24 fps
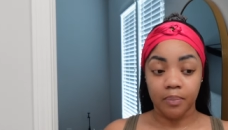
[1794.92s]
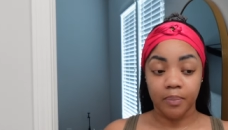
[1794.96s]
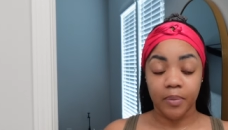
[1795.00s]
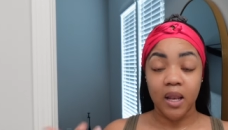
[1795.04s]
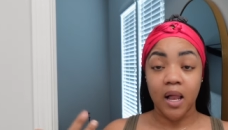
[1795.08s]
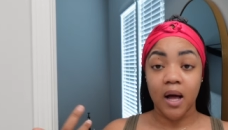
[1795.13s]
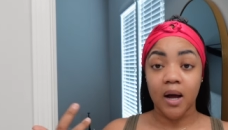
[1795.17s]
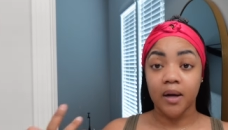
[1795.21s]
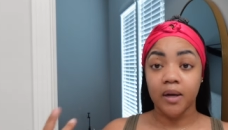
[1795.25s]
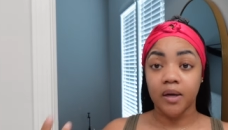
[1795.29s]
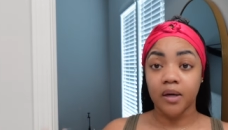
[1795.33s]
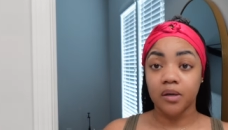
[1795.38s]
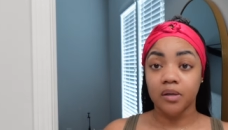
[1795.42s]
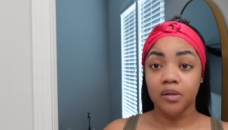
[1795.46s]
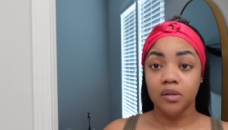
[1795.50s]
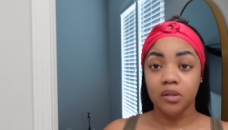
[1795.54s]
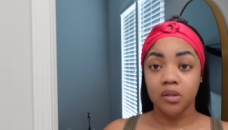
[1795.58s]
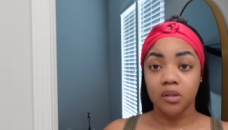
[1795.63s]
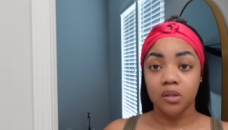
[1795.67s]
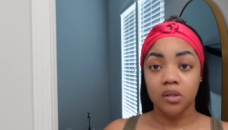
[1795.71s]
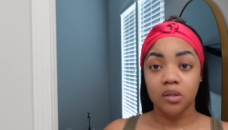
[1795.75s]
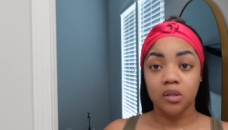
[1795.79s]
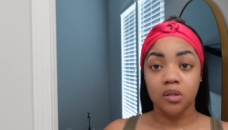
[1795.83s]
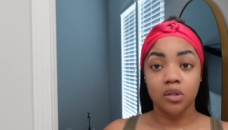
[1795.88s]

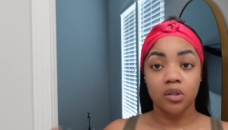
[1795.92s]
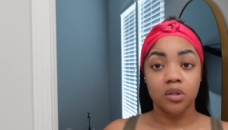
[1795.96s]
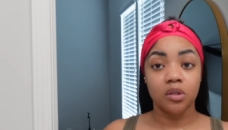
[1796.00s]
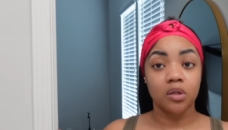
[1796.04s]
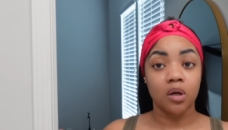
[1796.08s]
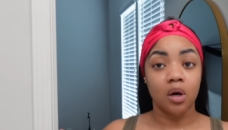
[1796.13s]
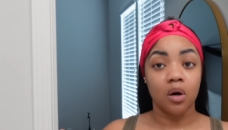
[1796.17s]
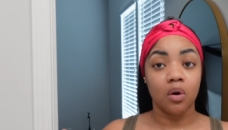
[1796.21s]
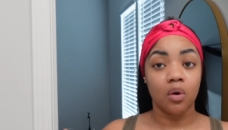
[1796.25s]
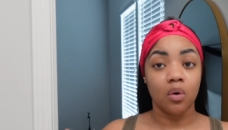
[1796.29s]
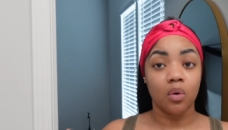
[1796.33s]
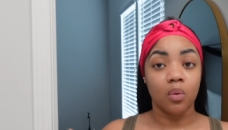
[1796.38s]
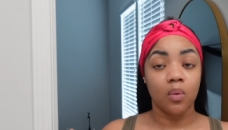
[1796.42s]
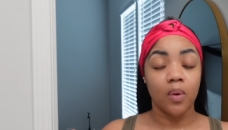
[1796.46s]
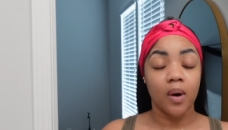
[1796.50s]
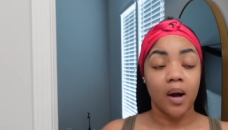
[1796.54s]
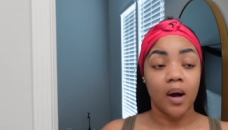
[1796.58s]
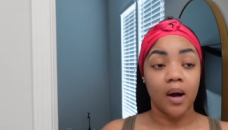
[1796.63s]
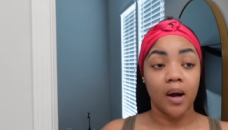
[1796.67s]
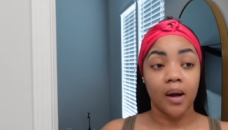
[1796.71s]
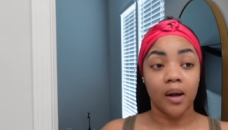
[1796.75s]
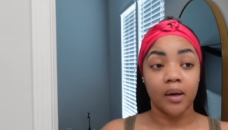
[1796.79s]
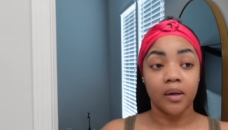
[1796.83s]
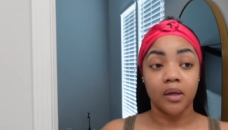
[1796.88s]
pliers so
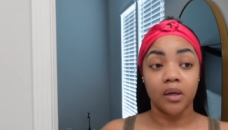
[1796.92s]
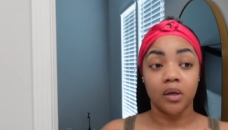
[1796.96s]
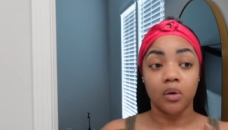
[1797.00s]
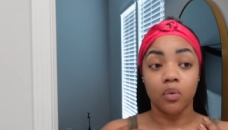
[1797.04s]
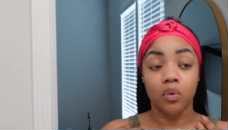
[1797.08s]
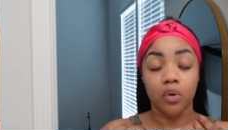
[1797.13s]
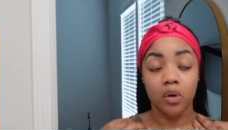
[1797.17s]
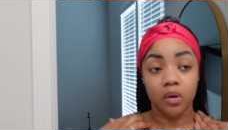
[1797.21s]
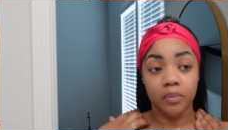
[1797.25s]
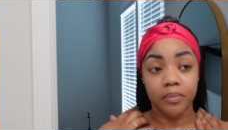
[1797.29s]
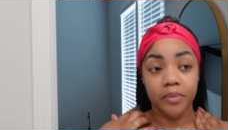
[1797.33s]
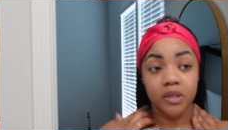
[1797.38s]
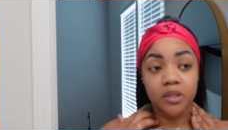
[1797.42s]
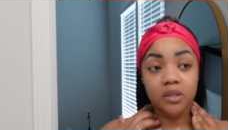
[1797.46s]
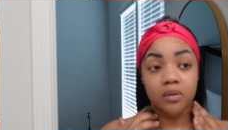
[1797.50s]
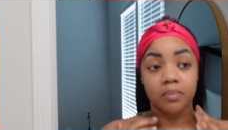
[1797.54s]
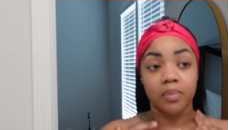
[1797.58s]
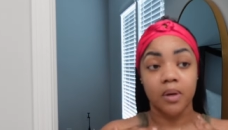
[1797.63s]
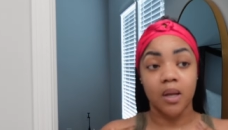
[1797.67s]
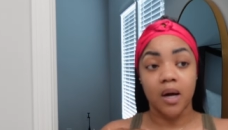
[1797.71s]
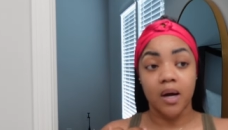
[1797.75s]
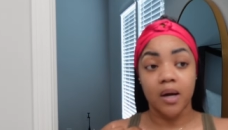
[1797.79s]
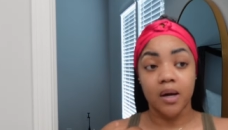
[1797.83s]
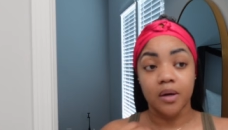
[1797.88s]
i need to order me some
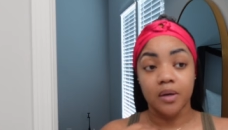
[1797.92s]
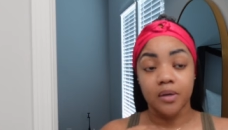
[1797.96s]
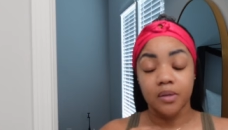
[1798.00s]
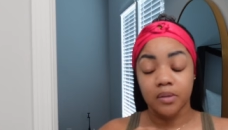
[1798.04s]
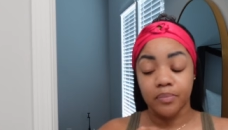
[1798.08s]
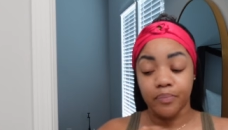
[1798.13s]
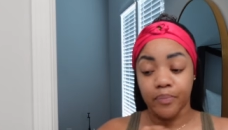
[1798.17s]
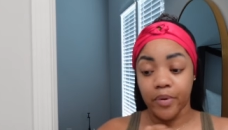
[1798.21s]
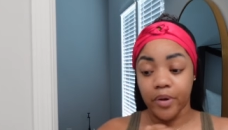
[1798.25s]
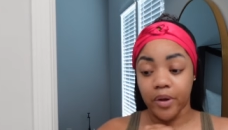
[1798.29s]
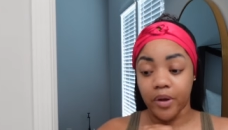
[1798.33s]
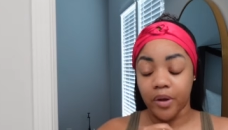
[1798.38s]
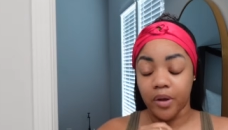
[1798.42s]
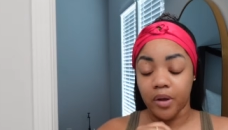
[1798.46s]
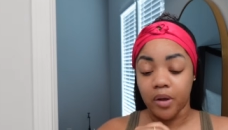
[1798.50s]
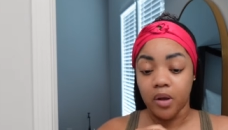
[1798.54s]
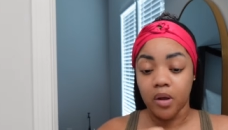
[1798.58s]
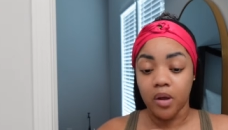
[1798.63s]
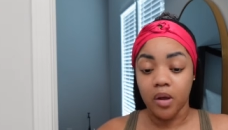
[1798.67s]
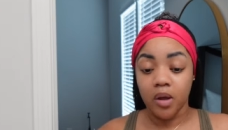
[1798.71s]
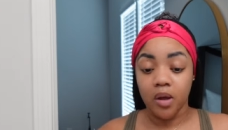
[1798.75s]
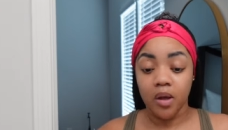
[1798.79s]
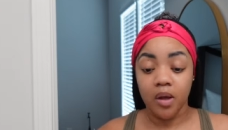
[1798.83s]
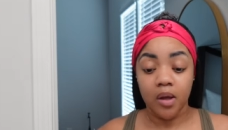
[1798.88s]
pliers but
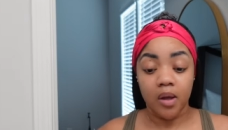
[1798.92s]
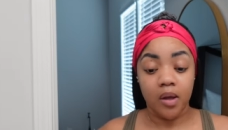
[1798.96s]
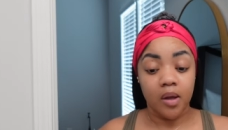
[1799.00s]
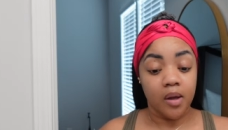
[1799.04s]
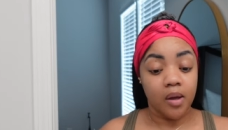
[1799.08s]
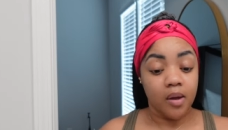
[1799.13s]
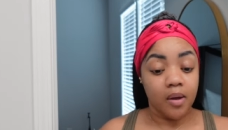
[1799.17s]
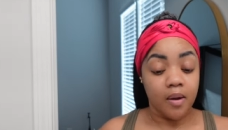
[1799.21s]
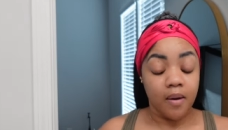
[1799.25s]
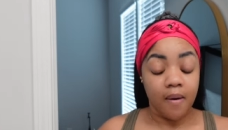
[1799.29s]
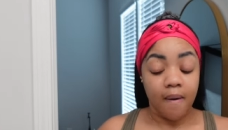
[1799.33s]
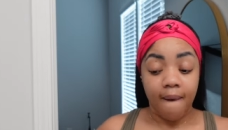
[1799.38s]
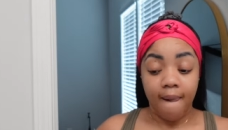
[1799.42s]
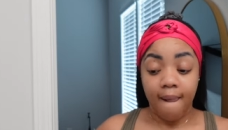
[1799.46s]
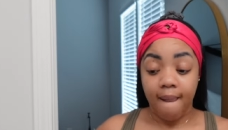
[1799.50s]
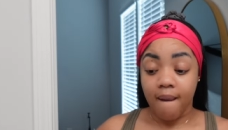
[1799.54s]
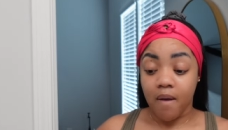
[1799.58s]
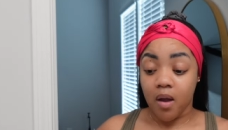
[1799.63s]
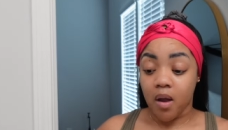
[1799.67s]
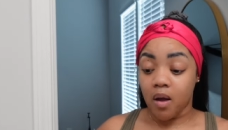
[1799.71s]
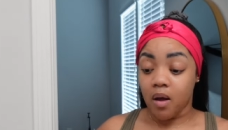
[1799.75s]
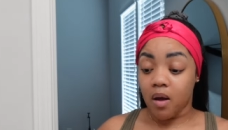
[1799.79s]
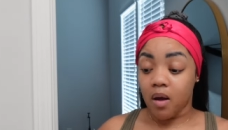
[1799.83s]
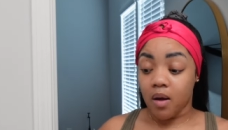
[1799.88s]

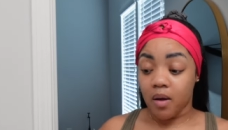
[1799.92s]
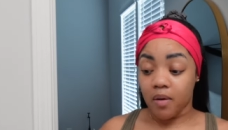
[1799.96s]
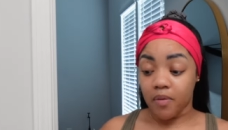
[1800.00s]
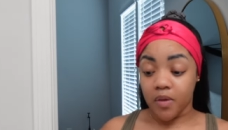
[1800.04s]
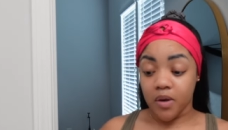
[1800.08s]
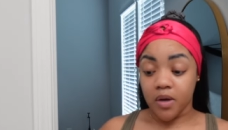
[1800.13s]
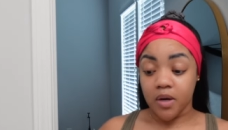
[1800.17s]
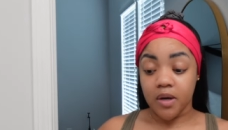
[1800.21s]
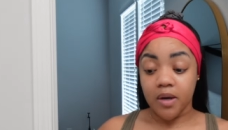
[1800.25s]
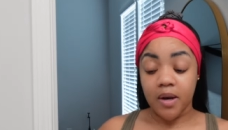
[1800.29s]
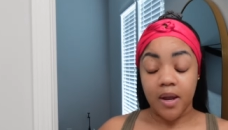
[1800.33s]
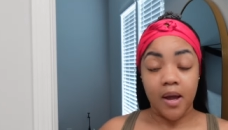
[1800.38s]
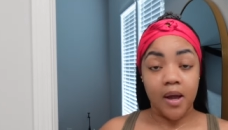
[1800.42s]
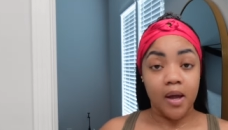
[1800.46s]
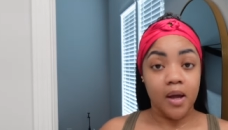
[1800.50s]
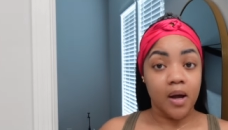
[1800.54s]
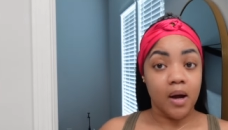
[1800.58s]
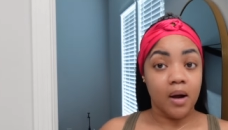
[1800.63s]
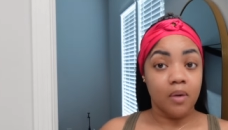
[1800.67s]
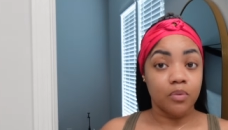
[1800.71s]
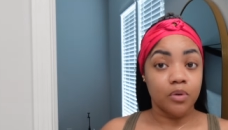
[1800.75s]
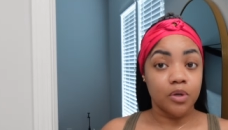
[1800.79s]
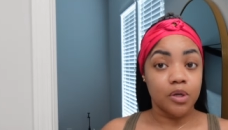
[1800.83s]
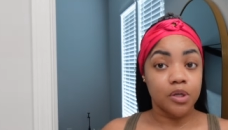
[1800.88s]
yeah other than
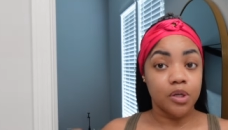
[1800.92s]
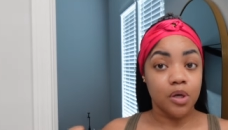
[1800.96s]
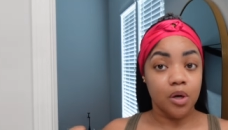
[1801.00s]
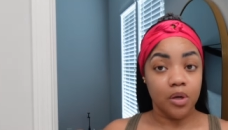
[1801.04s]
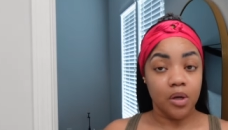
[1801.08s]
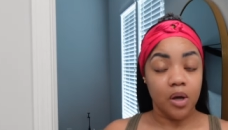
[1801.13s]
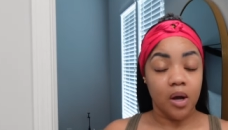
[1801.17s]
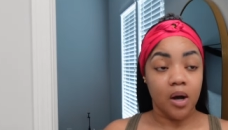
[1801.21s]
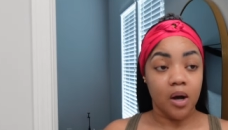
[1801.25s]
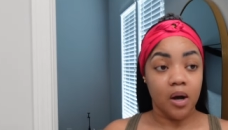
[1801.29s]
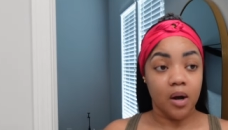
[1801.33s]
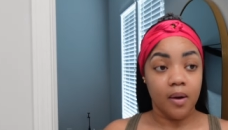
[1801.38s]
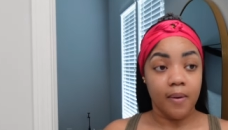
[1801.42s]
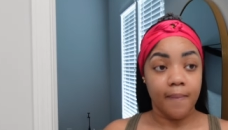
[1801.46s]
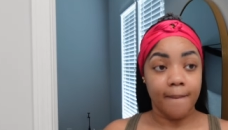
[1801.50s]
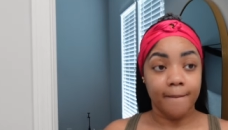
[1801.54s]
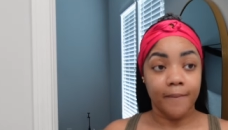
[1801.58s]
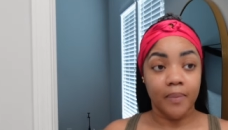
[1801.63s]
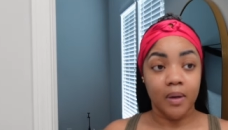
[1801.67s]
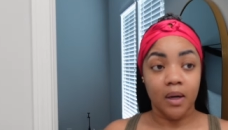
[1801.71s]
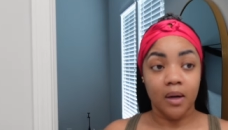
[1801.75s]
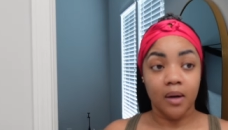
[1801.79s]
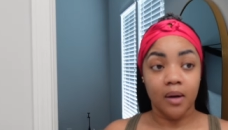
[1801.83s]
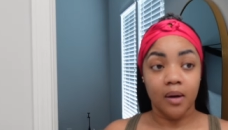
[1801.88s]
that i'm gonna show y'all
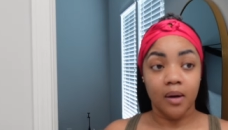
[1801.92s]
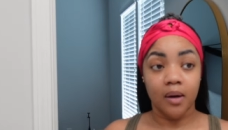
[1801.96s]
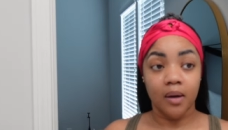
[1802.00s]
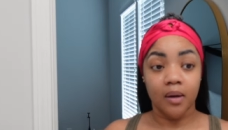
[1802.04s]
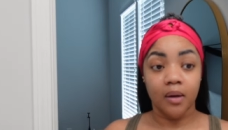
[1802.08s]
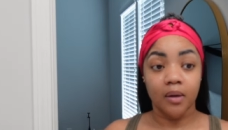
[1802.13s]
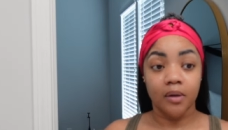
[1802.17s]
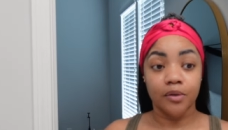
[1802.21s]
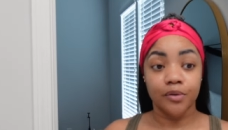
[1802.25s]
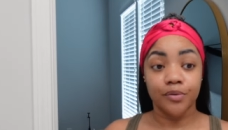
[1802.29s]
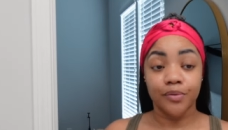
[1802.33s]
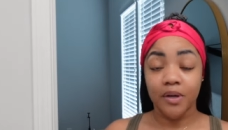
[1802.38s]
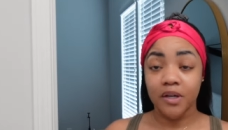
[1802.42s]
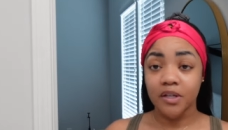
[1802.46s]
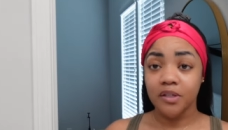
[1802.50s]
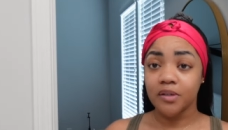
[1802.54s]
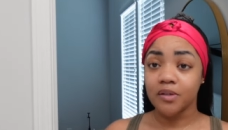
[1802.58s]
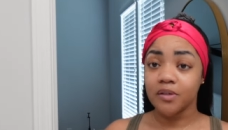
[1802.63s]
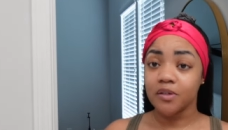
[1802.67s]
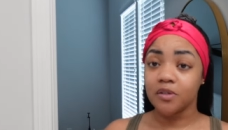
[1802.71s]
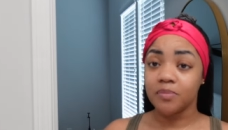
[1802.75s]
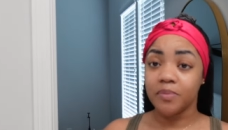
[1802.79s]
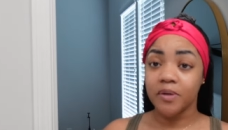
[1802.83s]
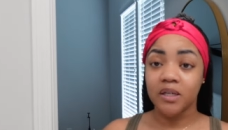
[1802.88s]
my
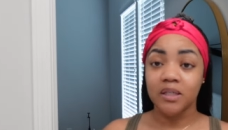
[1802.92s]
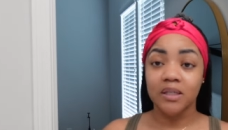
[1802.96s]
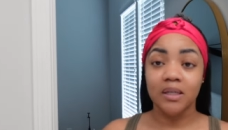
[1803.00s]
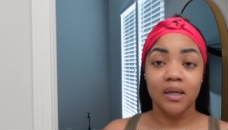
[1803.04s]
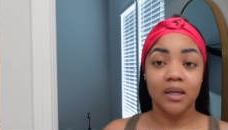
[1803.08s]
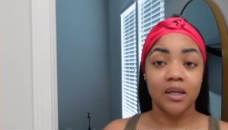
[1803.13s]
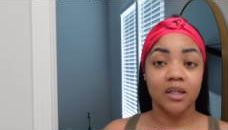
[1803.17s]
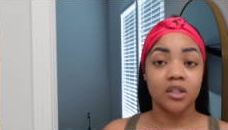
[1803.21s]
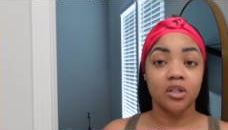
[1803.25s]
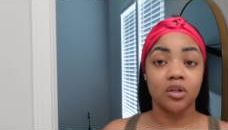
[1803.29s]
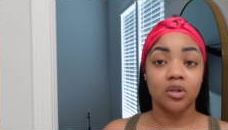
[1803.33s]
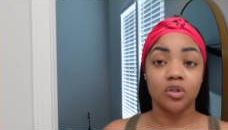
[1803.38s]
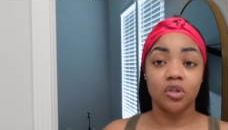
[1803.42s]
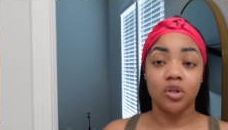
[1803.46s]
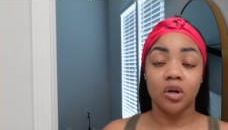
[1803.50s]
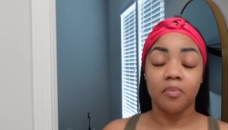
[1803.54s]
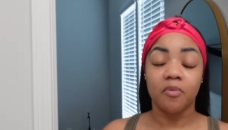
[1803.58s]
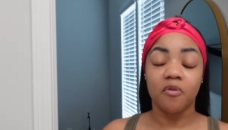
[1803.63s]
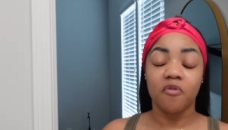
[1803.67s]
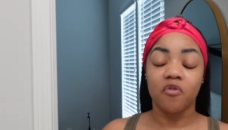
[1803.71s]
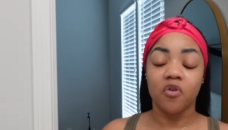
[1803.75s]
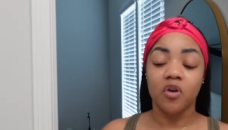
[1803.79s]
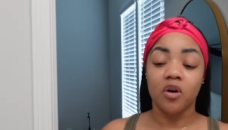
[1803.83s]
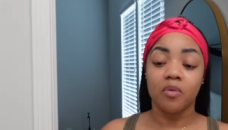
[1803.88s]
dressers because like i told y'all
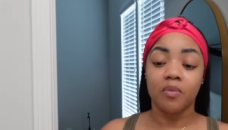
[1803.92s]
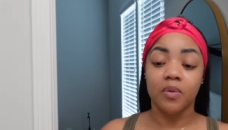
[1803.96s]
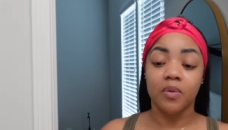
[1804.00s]
before